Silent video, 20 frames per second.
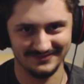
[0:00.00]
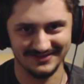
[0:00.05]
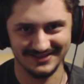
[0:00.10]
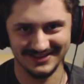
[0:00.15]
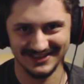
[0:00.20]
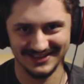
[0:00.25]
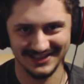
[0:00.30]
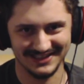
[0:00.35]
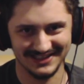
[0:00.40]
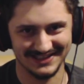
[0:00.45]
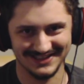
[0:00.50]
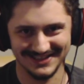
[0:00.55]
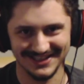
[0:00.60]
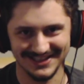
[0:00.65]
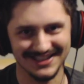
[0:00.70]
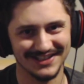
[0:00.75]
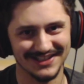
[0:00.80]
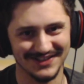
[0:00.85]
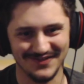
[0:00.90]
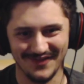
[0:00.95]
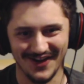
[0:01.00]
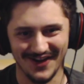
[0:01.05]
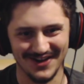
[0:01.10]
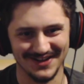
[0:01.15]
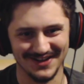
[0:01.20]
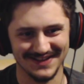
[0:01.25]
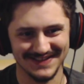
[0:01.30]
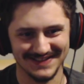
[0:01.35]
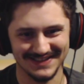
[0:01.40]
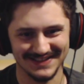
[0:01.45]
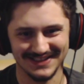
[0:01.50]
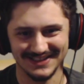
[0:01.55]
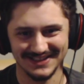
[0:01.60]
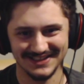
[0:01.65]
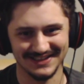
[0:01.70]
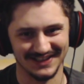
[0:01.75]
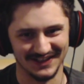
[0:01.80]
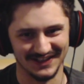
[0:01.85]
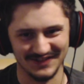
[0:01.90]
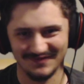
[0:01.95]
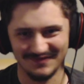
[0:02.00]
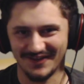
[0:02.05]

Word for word: this, this part of this, this